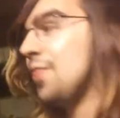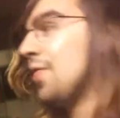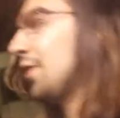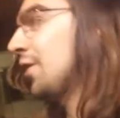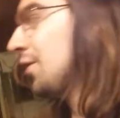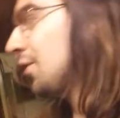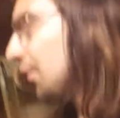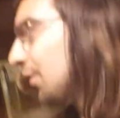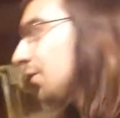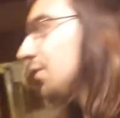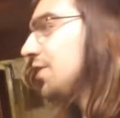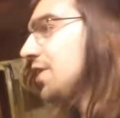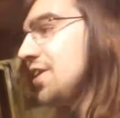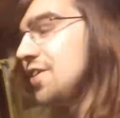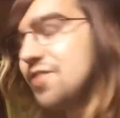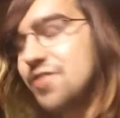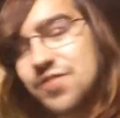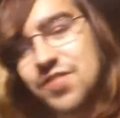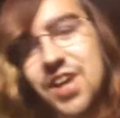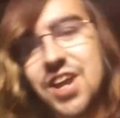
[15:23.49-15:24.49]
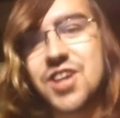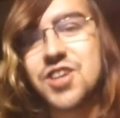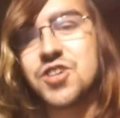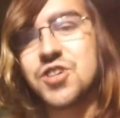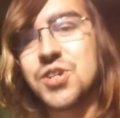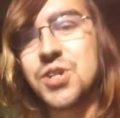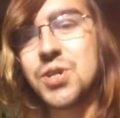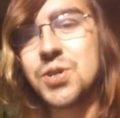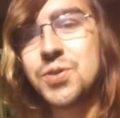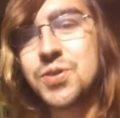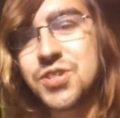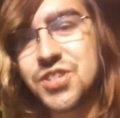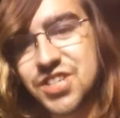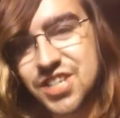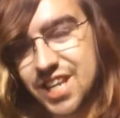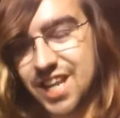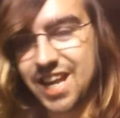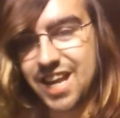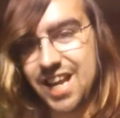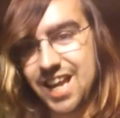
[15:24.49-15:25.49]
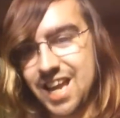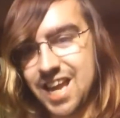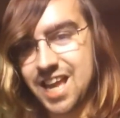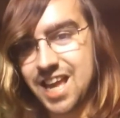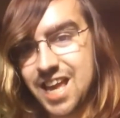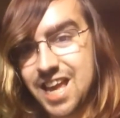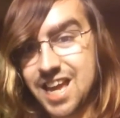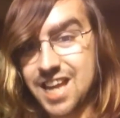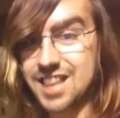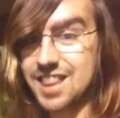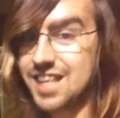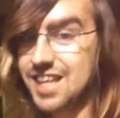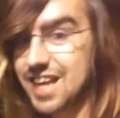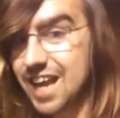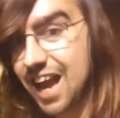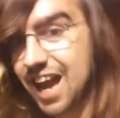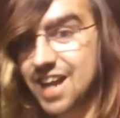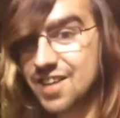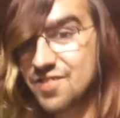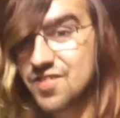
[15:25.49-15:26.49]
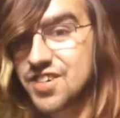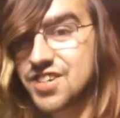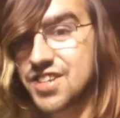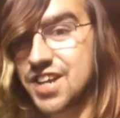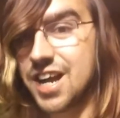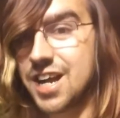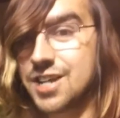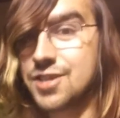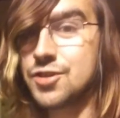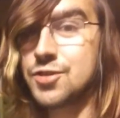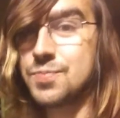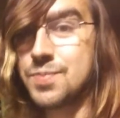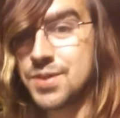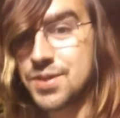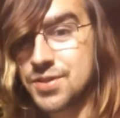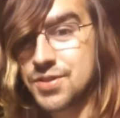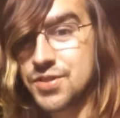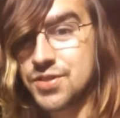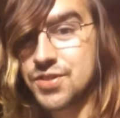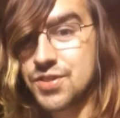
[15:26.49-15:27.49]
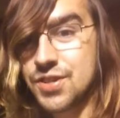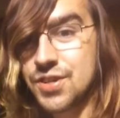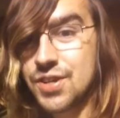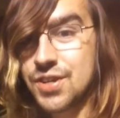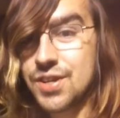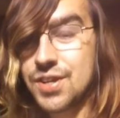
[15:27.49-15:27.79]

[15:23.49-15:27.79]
The golden fish you see in the advertisements,